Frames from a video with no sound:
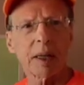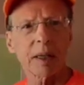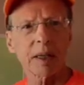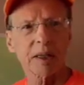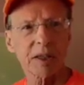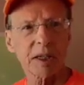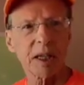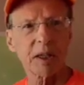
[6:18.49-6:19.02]

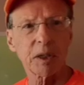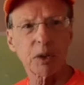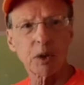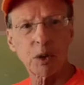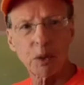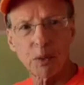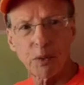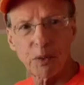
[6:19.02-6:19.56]
extended
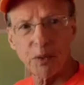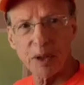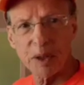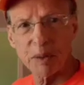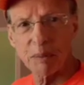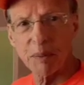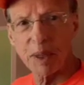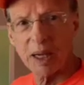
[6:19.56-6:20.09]
2
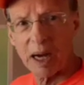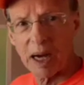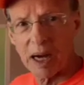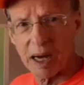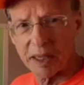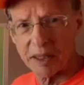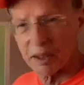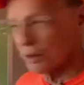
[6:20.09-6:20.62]
feet
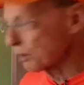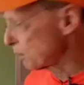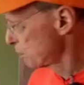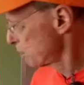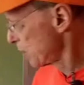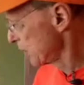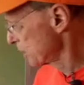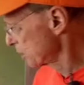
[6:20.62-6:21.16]
behind the
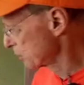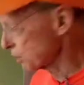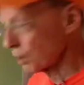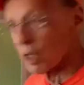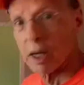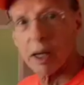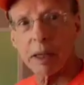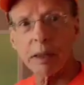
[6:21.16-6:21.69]

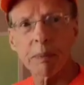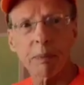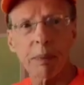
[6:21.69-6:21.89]
baseline,